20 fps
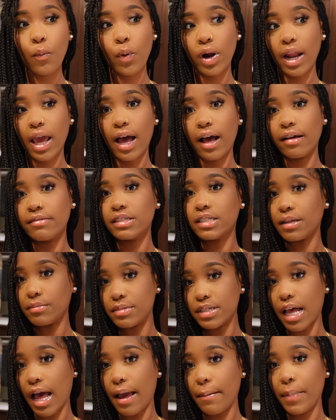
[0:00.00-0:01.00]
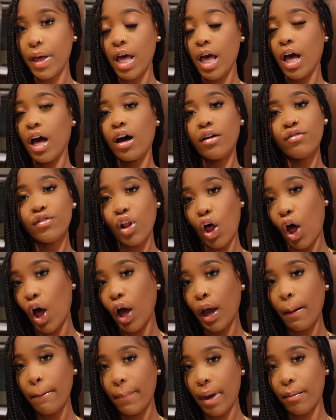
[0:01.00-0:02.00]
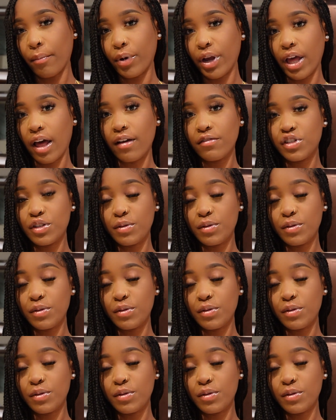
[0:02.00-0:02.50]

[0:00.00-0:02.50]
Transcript: wanna have some type of vlog memory of